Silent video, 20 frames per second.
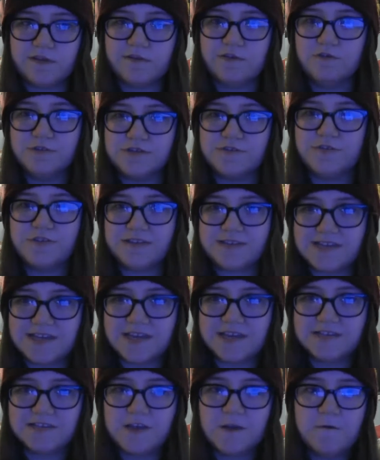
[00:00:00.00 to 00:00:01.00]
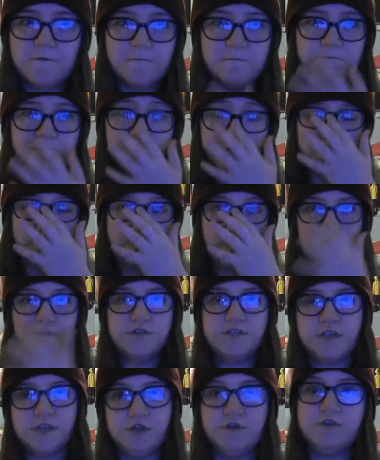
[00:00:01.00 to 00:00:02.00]
used for the scenes,
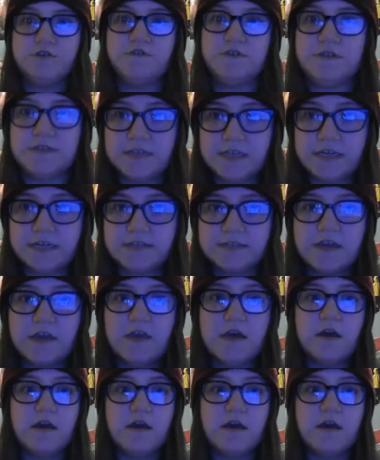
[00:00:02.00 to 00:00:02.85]
composed and used for the scenes,